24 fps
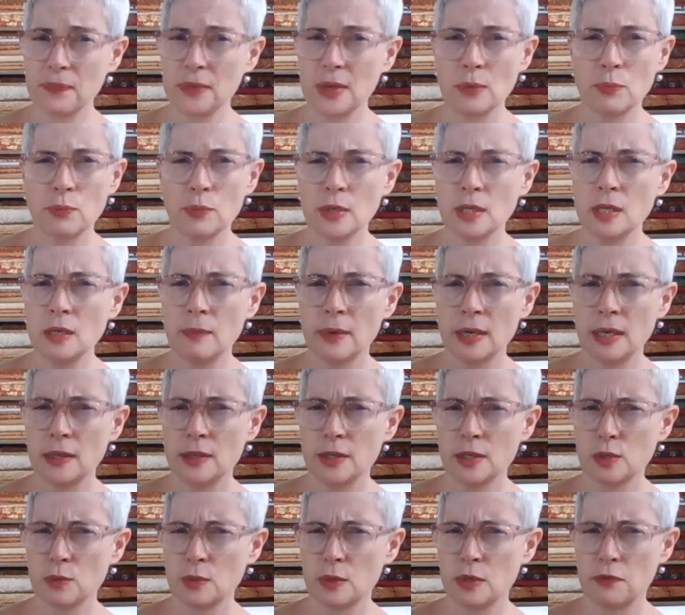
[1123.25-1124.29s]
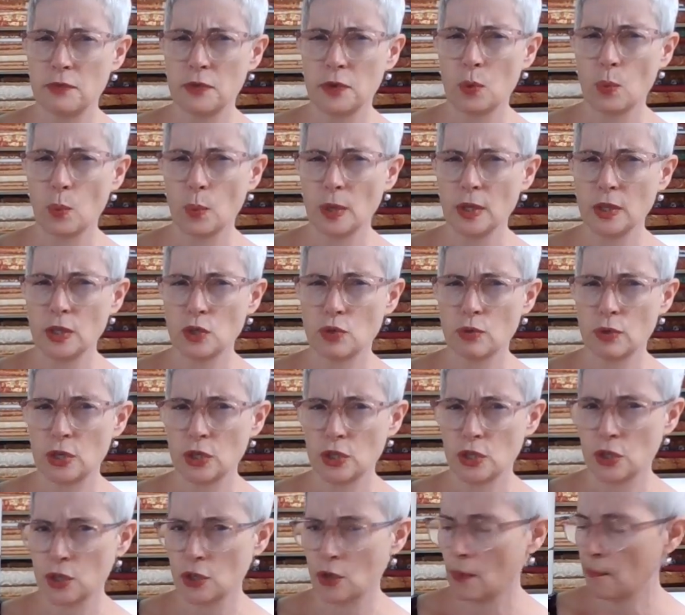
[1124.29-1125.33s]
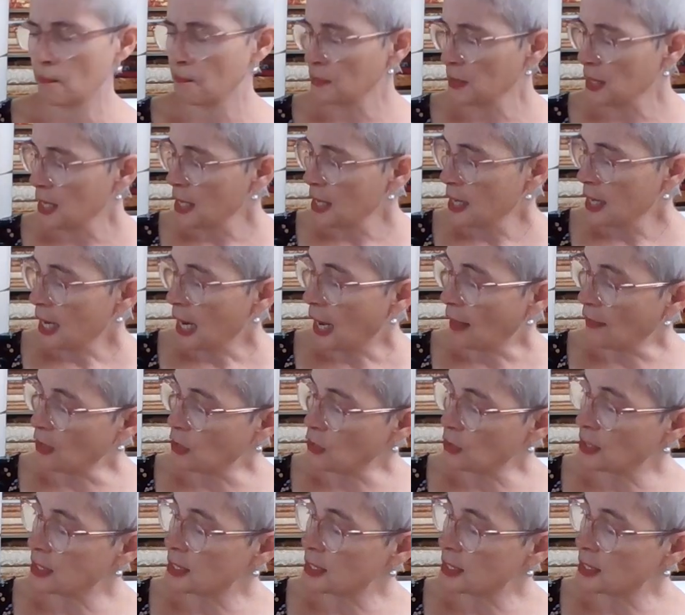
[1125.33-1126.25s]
I really wanted this one to feel really traditional. And then you